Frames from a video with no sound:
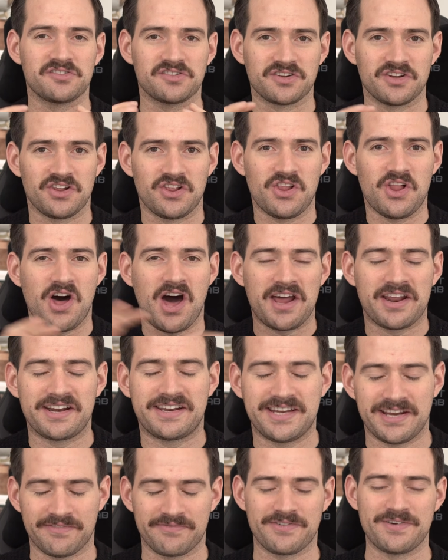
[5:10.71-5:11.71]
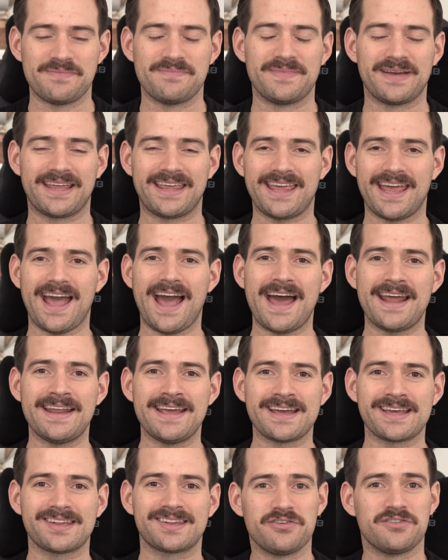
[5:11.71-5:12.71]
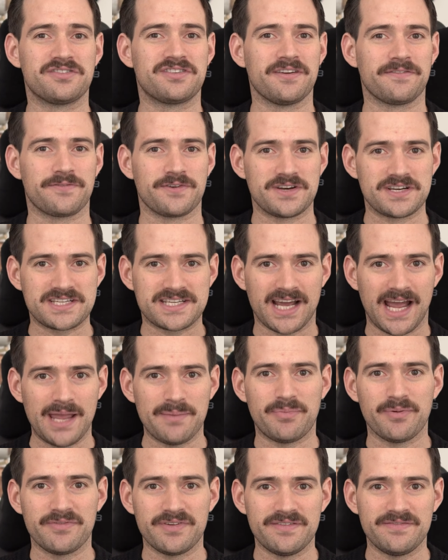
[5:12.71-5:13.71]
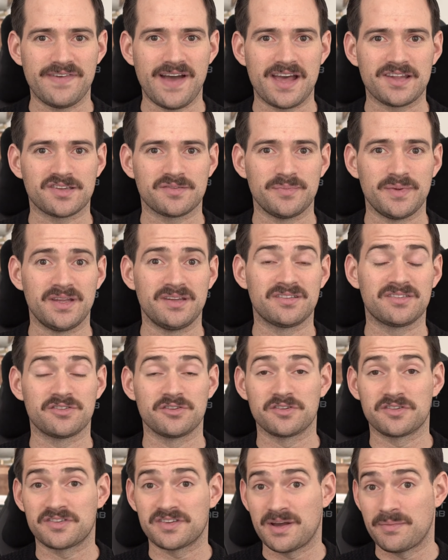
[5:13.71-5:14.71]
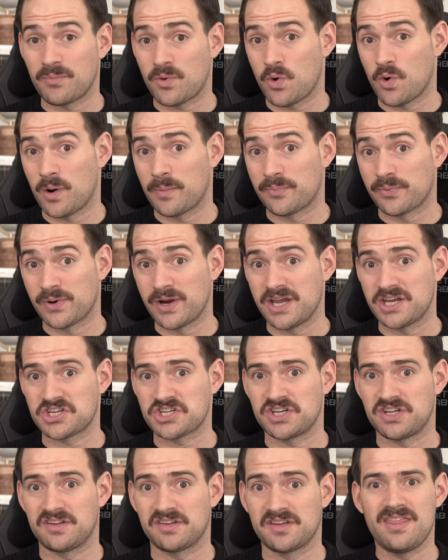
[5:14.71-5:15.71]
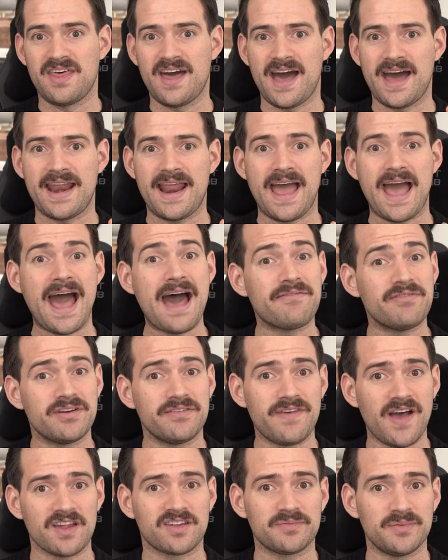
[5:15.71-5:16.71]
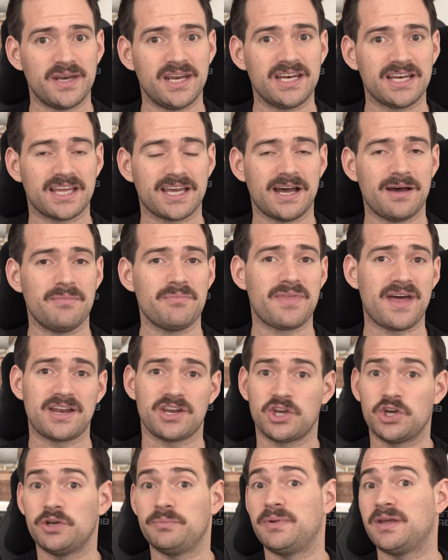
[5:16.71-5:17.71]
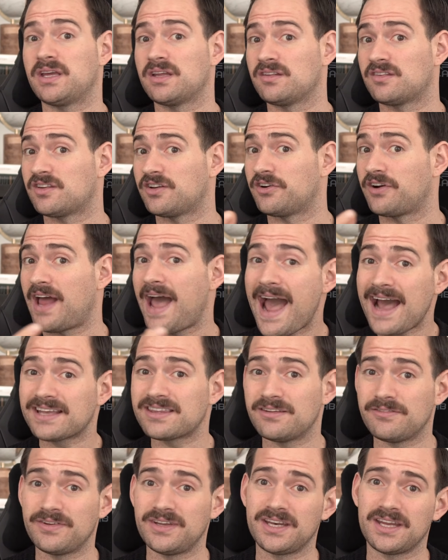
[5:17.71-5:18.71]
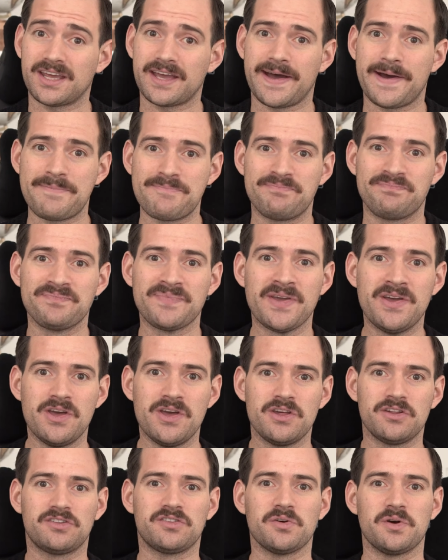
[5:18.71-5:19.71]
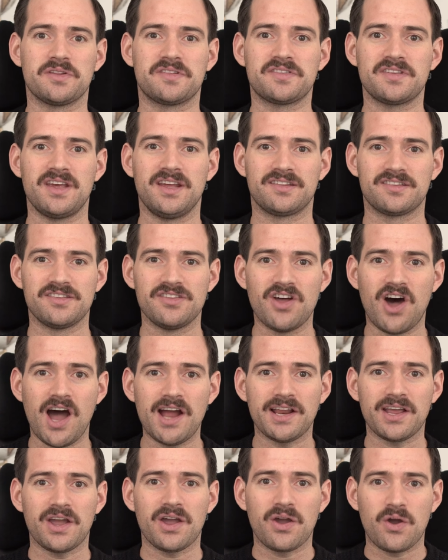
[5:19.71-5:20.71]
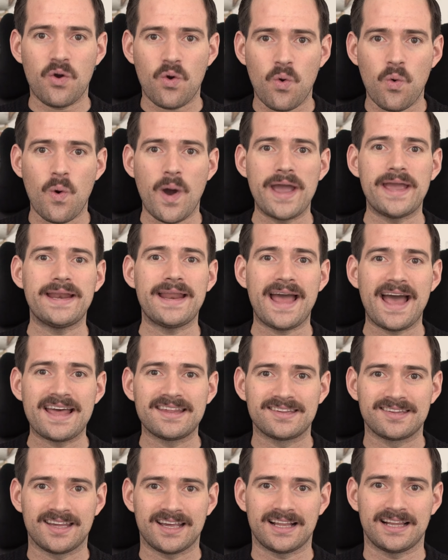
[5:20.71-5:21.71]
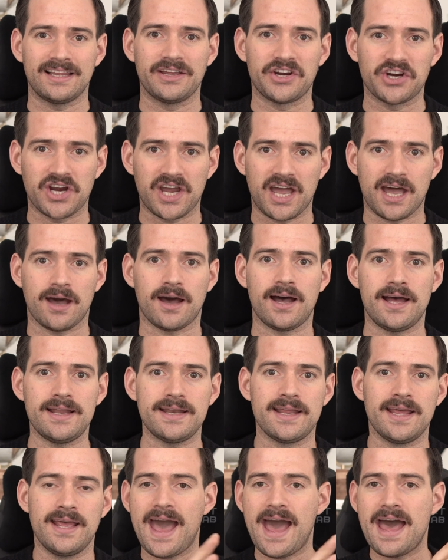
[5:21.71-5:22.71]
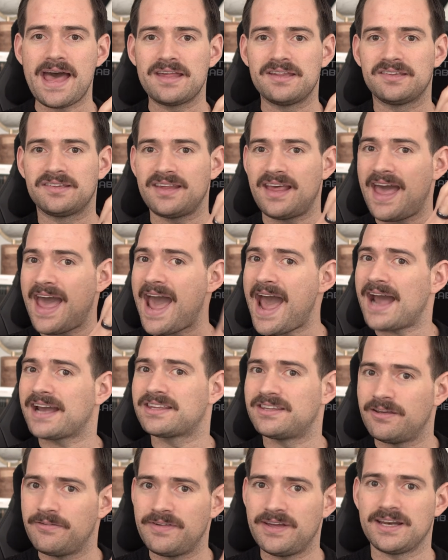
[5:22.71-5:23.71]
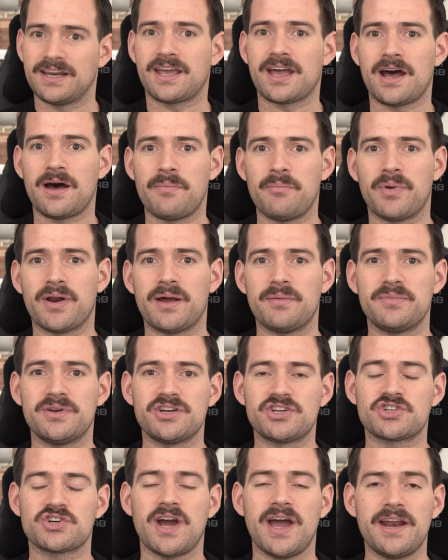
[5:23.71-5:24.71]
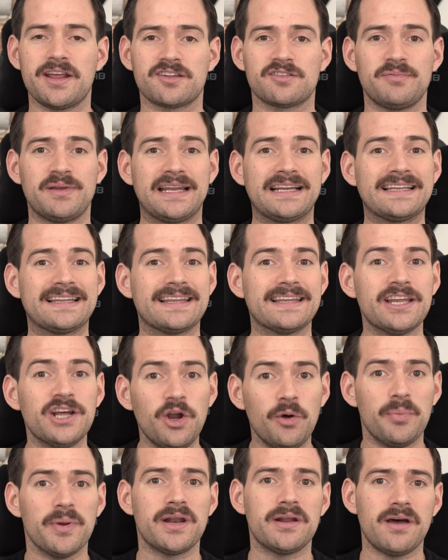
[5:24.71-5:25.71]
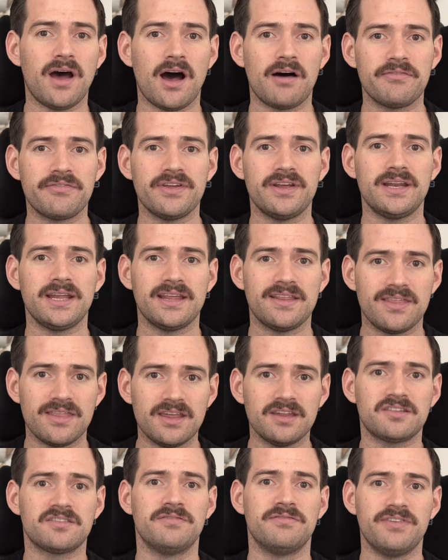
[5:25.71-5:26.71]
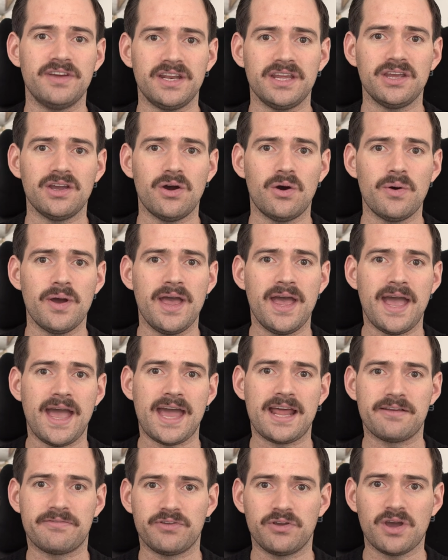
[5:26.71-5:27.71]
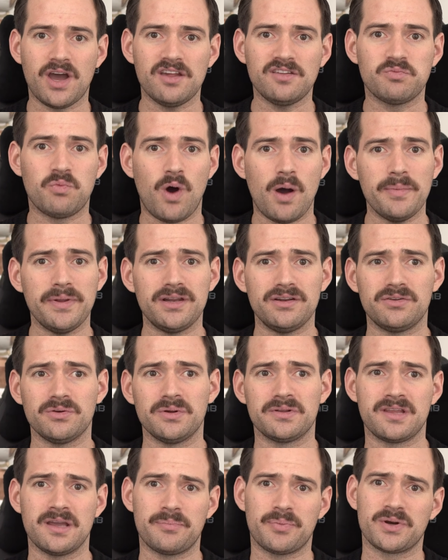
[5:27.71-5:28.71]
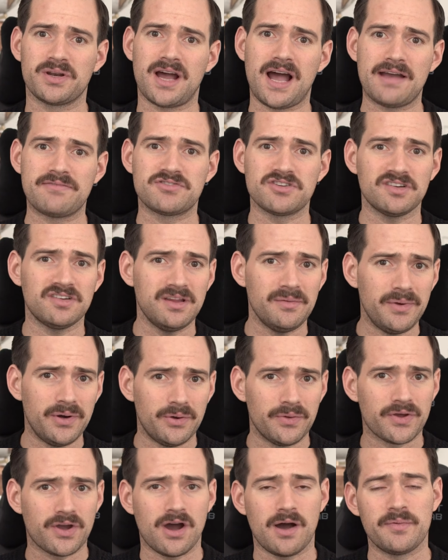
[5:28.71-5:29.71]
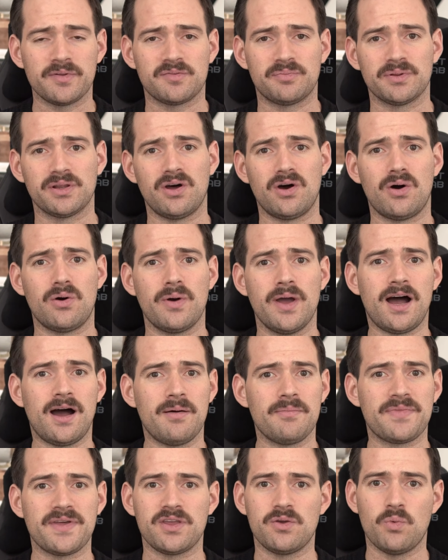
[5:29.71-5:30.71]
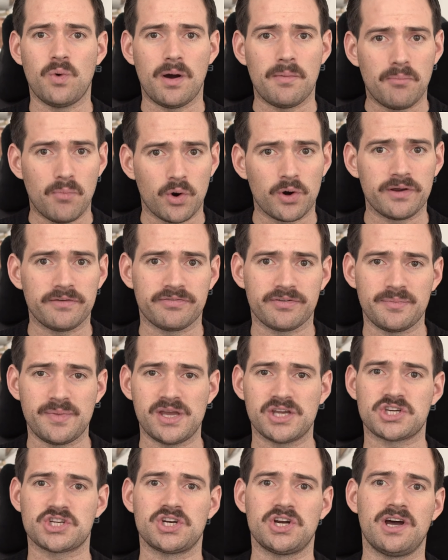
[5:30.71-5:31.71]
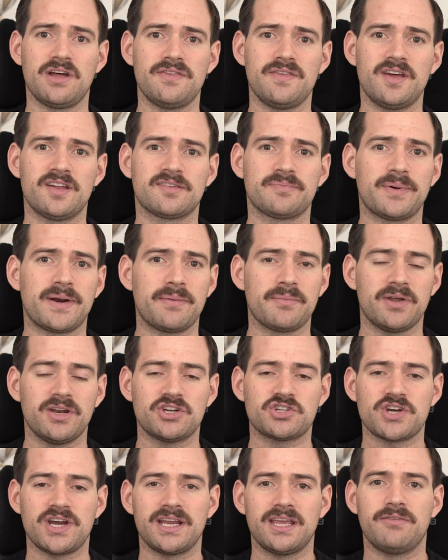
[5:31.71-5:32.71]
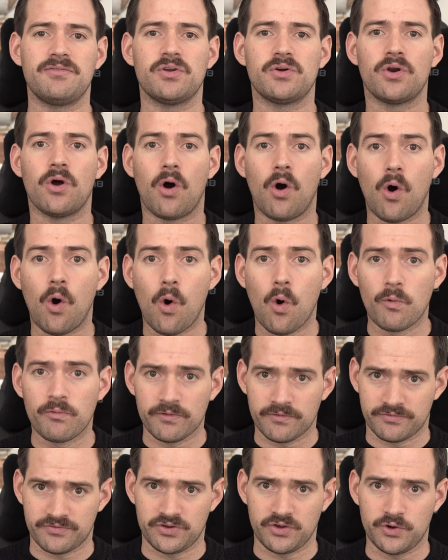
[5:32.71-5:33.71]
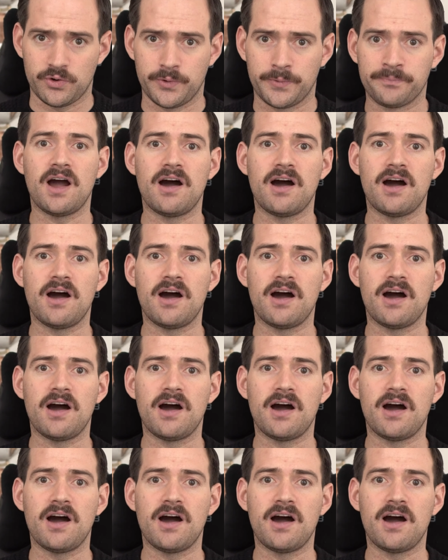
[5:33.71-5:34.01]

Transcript: there's a lot of different mechanics. There's different type of investments. There's some corporations that have investment income that could be considered active income. So it's not quite as clear cut as active income, but I'm gonna try and explain a little bit of it in this video. And if you guys want me to do a deeper dive, just let me know in the comments below that you want more information on this, but I'm gonna try and give you an overview